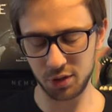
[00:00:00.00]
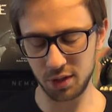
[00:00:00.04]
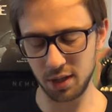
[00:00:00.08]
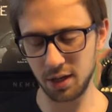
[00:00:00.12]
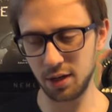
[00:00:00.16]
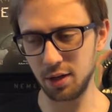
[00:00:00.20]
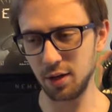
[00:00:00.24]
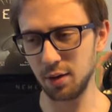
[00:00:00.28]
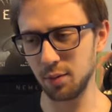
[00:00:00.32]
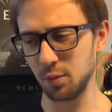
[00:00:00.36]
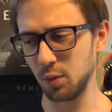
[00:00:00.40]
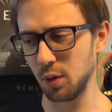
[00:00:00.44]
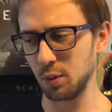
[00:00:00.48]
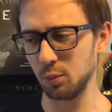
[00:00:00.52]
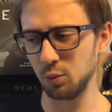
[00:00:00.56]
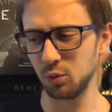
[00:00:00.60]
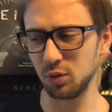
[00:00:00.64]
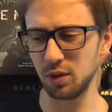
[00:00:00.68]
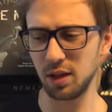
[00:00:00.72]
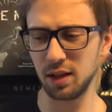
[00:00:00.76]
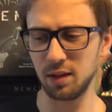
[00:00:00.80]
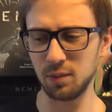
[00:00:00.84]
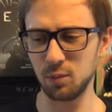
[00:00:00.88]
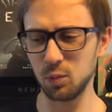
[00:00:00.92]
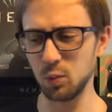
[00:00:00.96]
Yeah, I
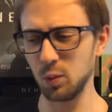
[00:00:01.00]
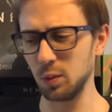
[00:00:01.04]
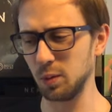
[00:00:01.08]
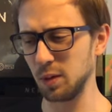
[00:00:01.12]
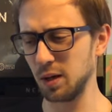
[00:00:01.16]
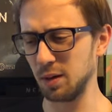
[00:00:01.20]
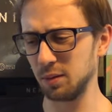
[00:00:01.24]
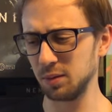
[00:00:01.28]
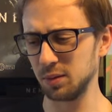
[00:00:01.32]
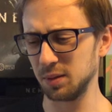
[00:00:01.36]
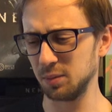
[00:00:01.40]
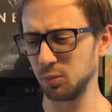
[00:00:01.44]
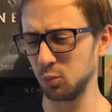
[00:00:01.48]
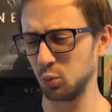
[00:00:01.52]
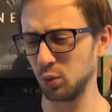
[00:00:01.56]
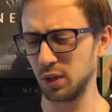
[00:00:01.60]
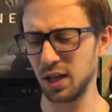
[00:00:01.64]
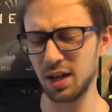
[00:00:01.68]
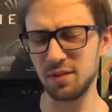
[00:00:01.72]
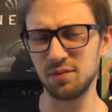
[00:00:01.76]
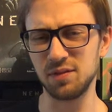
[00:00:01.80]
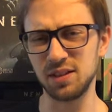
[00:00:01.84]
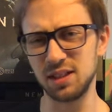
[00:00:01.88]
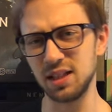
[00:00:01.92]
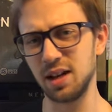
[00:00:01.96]
would have, would
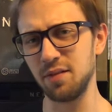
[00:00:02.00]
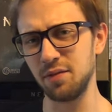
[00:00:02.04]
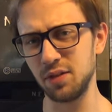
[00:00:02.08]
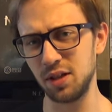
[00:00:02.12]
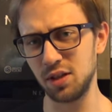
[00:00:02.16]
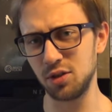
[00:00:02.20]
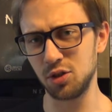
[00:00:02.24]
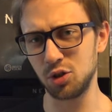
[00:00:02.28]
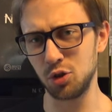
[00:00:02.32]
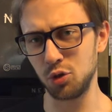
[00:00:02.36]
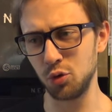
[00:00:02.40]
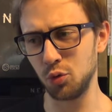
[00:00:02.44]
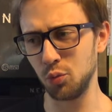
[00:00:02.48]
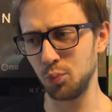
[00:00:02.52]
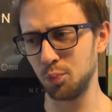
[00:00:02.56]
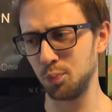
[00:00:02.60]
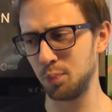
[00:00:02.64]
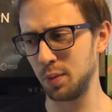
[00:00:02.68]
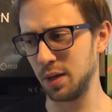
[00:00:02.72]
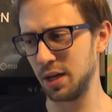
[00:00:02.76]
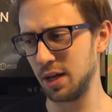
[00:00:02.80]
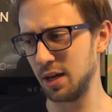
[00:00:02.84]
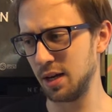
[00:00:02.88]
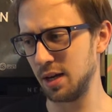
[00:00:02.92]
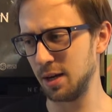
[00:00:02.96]
have loved it to
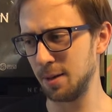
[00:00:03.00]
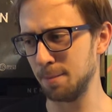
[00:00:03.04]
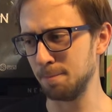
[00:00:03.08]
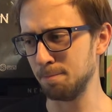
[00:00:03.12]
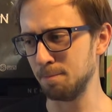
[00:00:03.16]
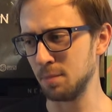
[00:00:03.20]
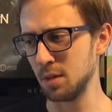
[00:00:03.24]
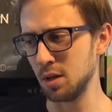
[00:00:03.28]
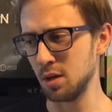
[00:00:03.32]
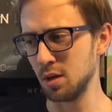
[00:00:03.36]
be